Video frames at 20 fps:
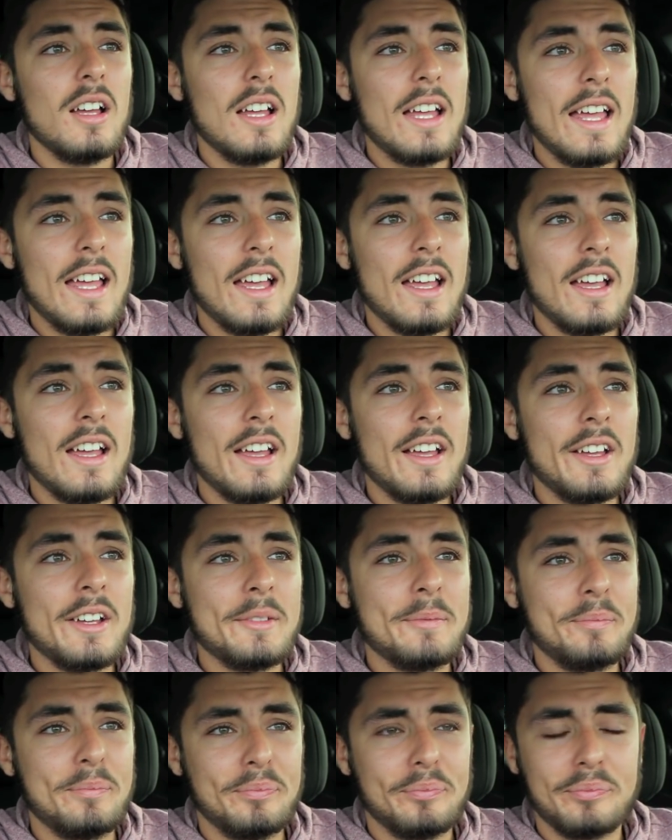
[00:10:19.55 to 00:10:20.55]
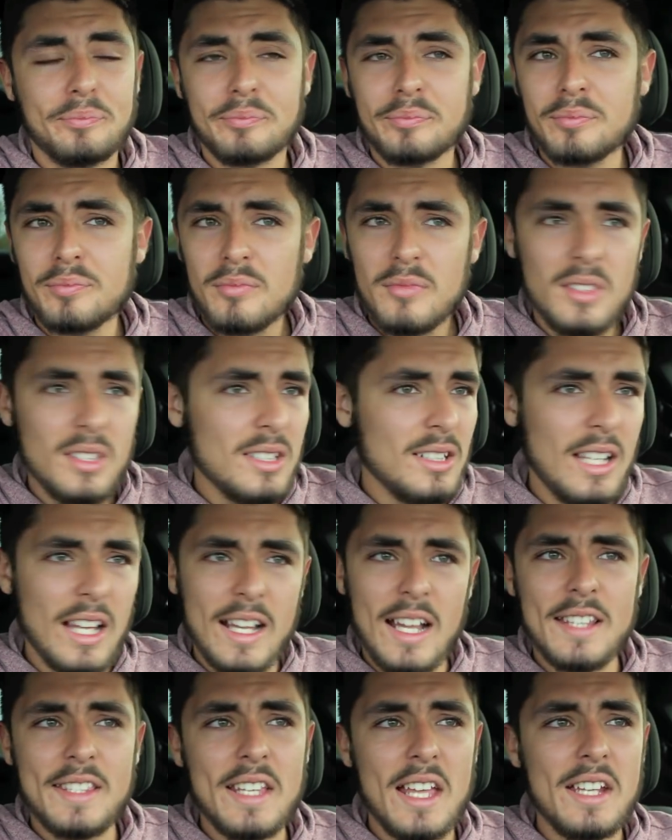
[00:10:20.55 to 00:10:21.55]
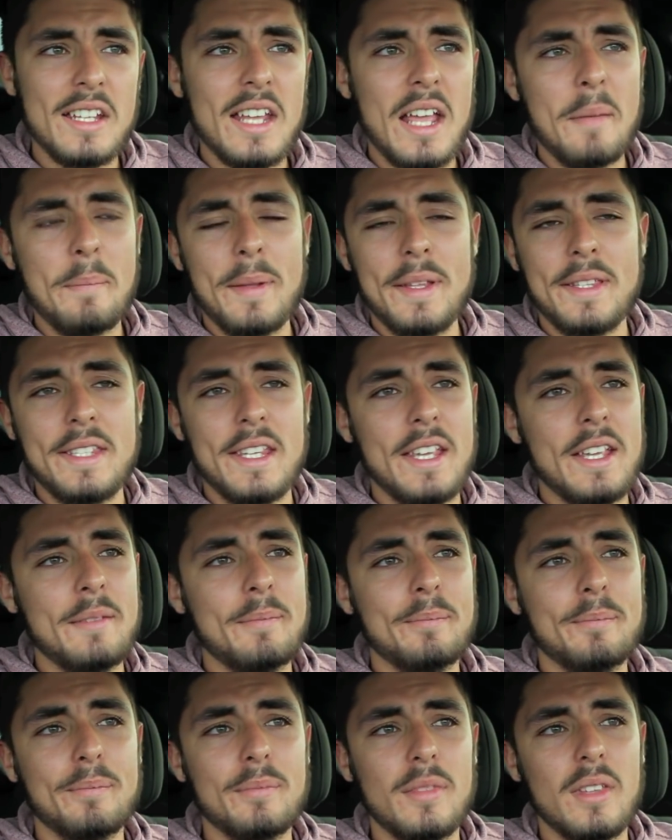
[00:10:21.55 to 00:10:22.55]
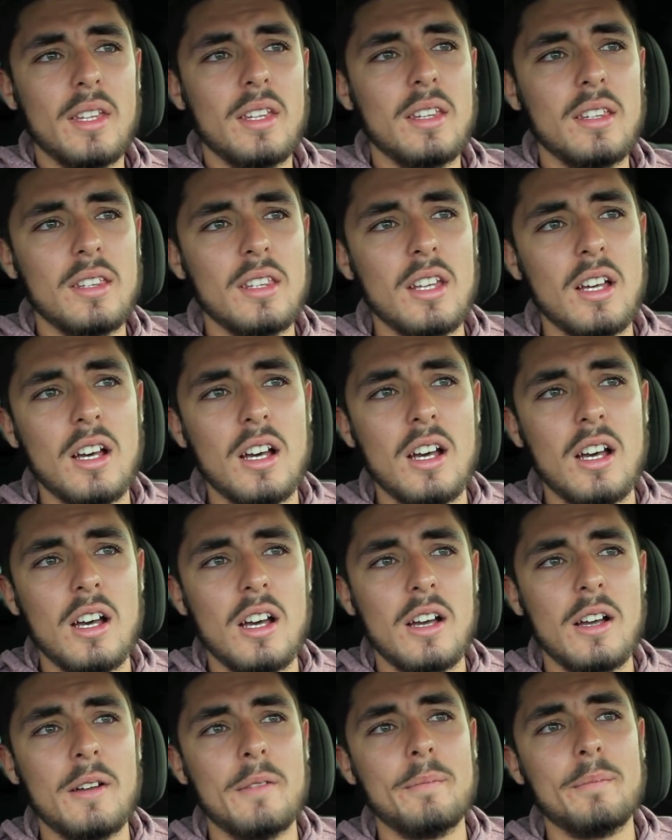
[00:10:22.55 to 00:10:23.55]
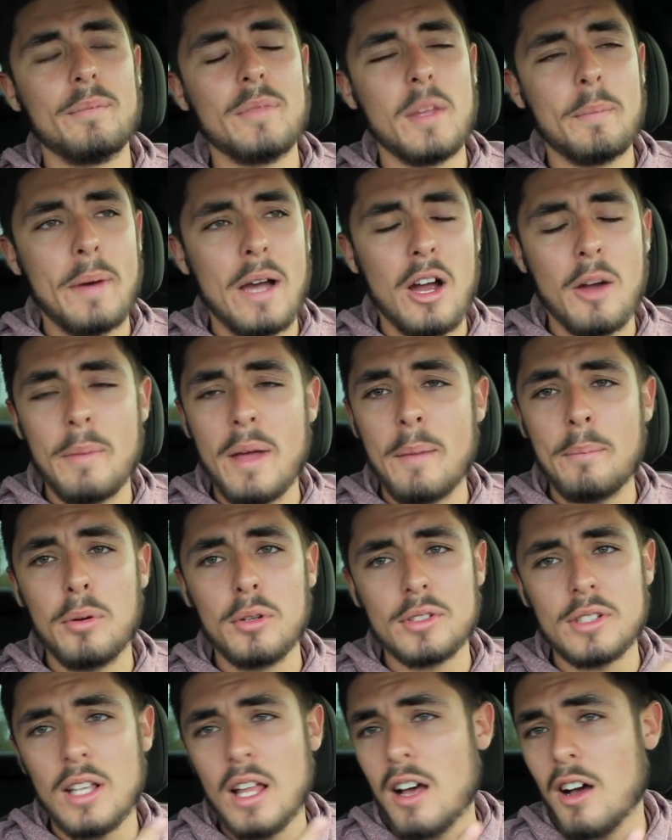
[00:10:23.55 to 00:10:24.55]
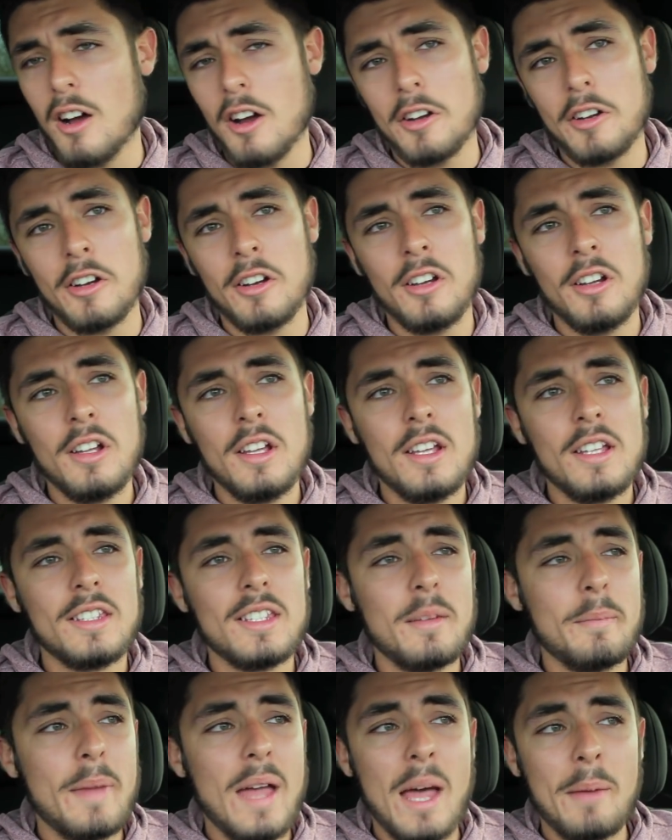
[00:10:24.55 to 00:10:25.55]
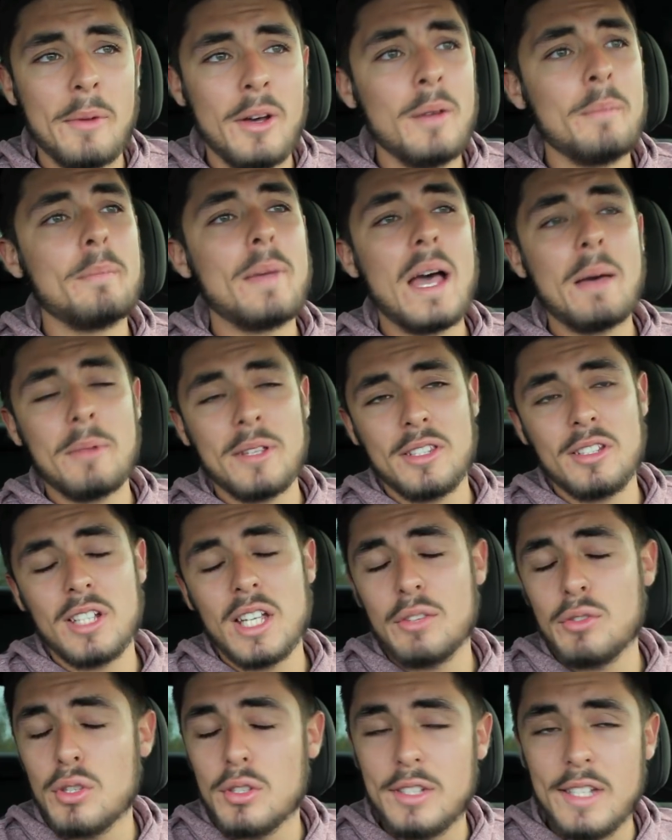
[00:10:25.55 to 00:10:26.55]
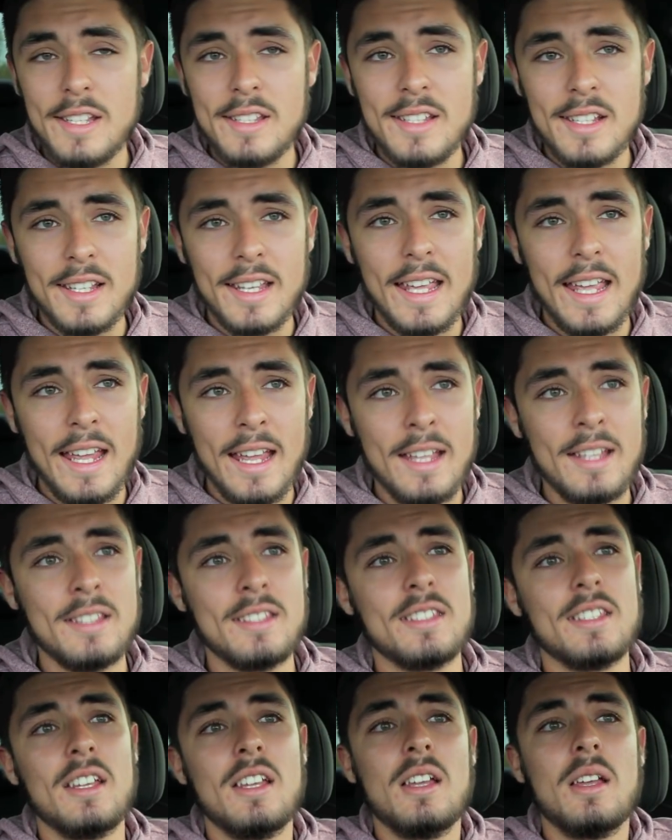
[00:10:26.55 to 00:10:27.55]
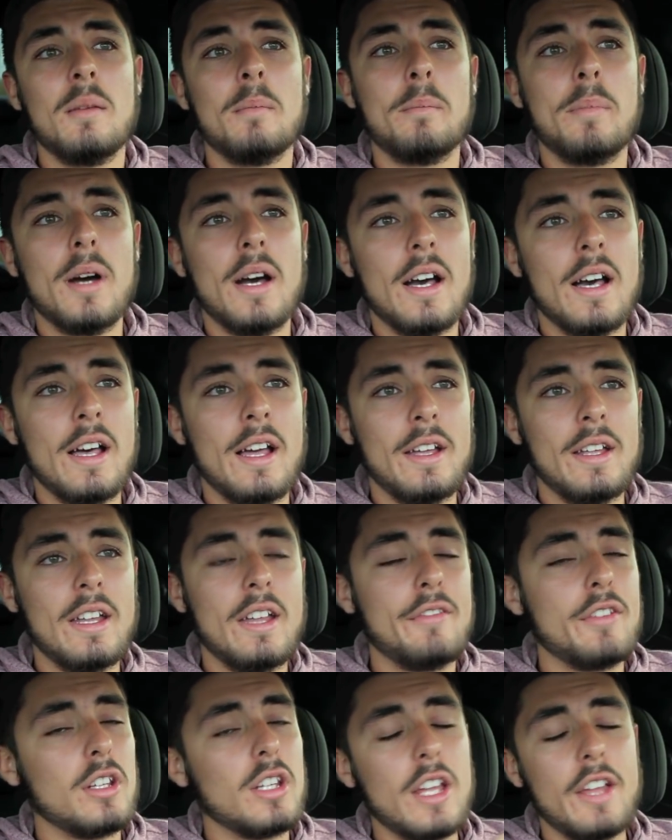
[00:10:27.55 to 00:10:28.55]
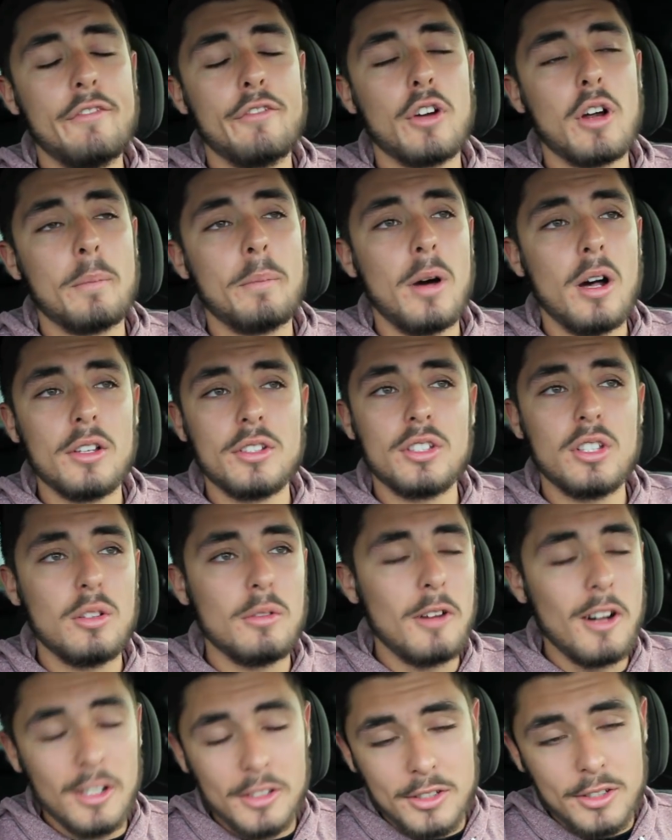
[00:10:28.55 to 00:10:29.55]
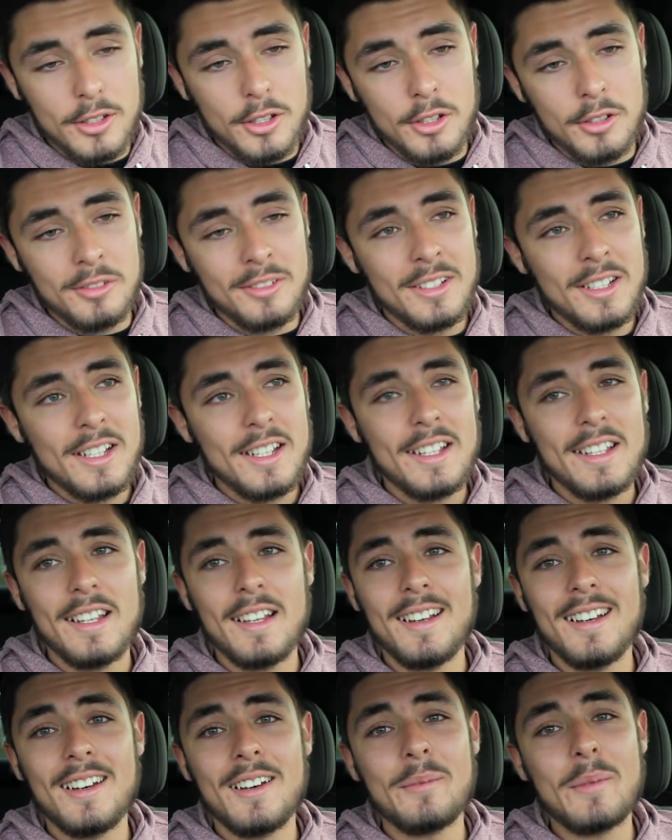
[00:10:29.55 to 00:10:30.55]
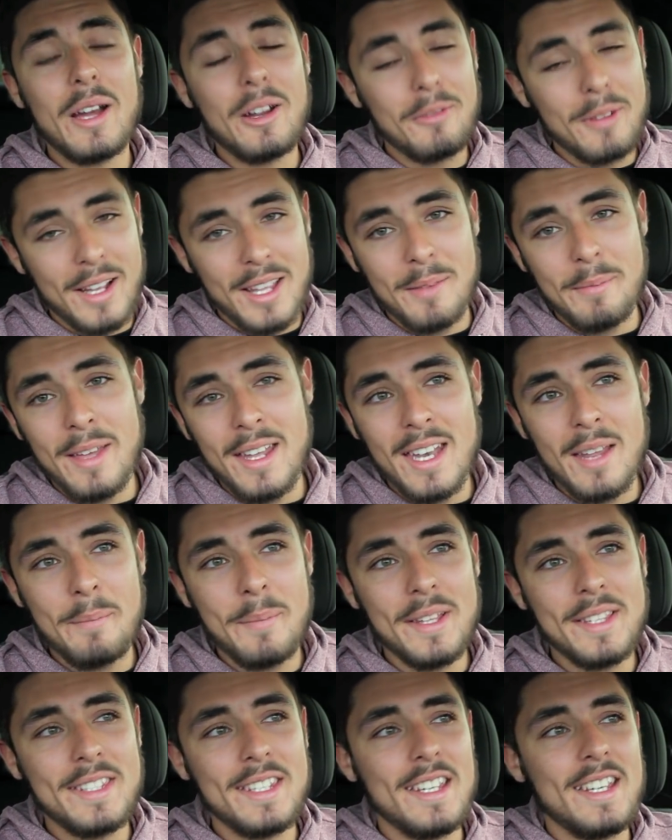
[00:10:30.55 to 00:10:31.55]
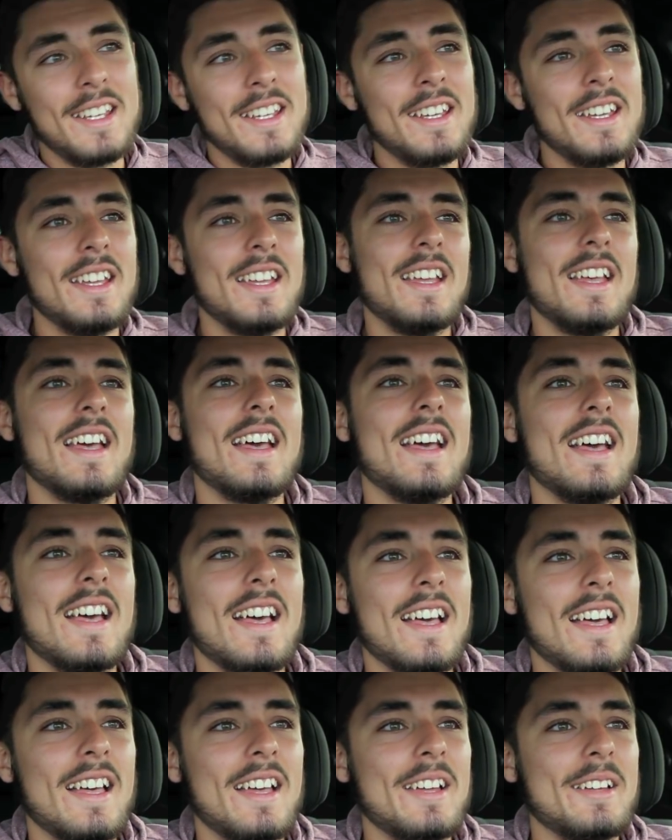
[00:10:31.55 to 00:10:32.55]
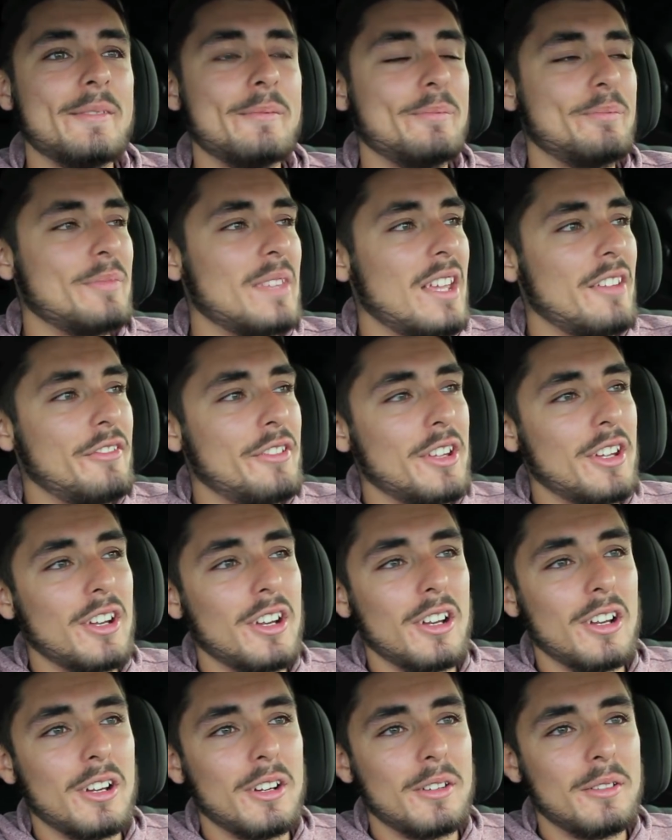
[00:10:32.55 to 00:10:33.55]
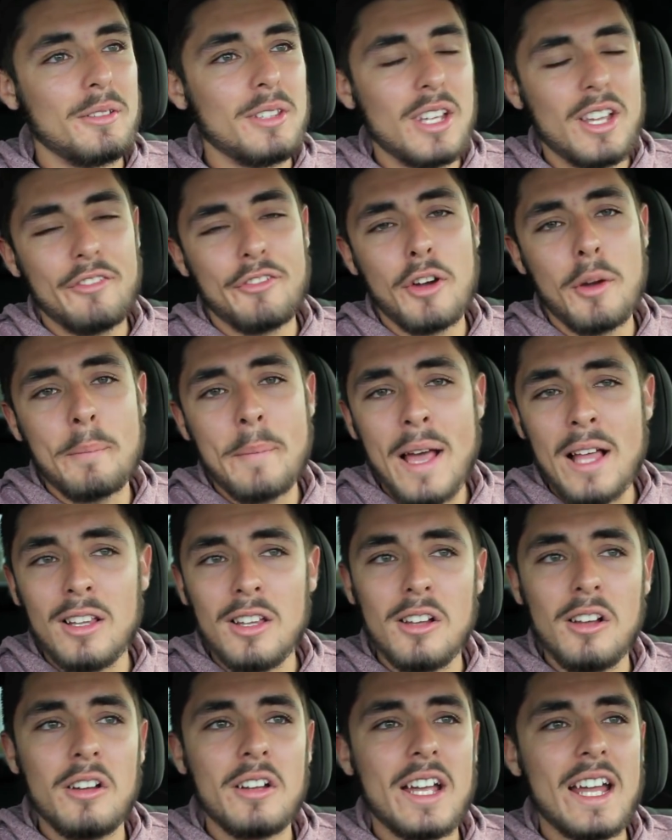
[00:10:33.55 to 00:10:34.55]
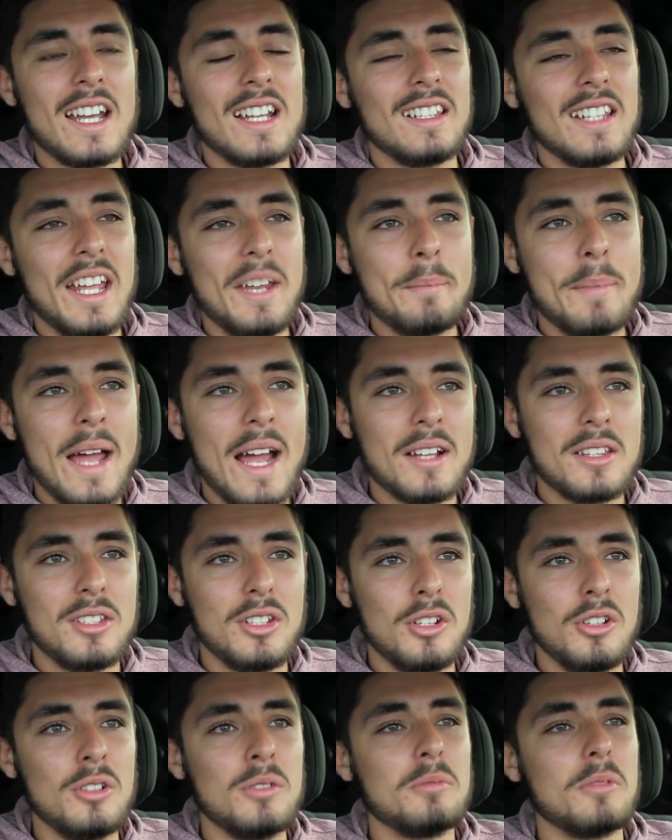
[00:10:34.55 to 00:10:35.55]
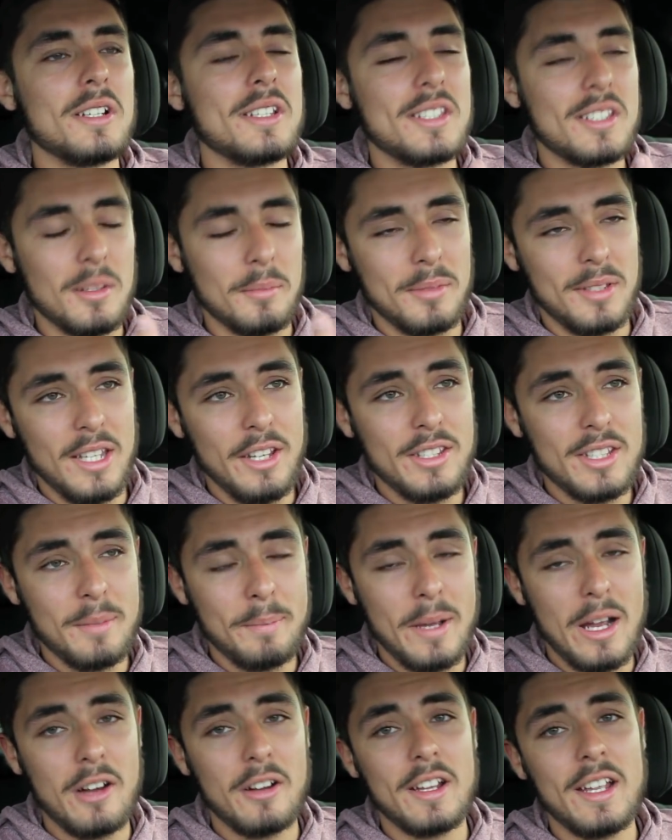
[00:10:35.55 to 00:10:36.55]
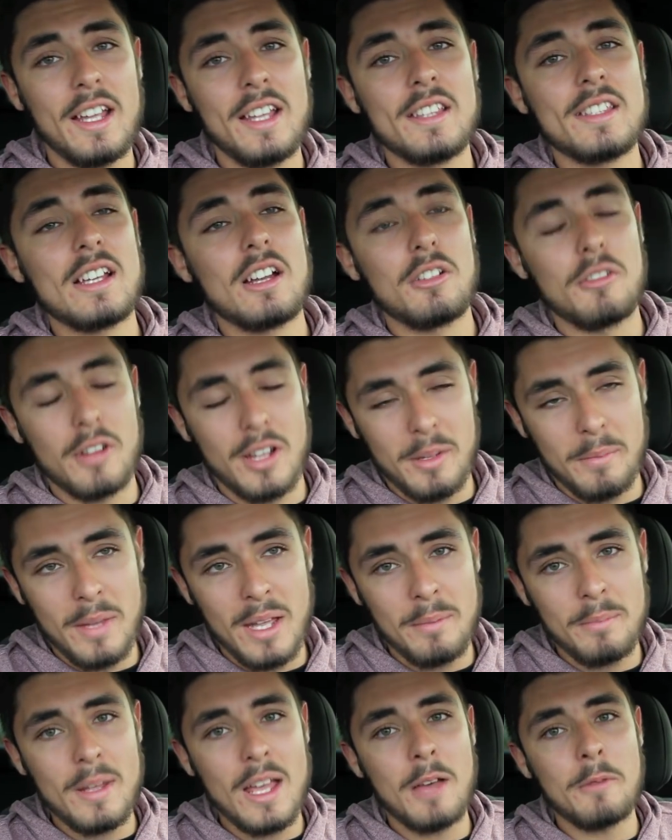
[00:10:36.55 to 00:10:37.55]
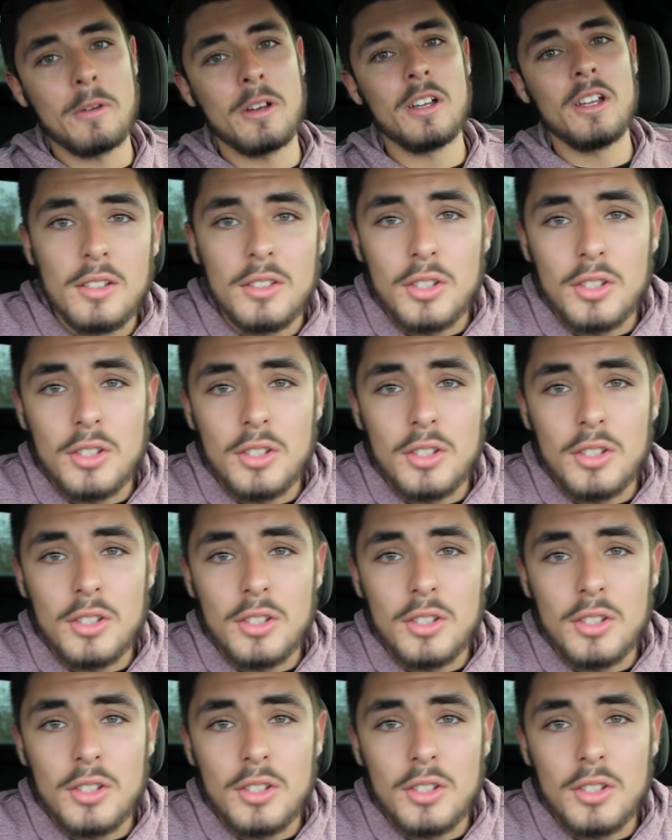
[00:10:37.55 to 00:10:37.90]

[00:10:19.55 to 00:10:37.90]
And like I said, MPT, the power band pulls a lot harder than Bama. Bama still gives you decent gains, but if you're looking for a balsa wall tune, I recommend MPT. And if you're looking for a mellow, kind of laid back tune with some decent power gains, I would recommend Bama.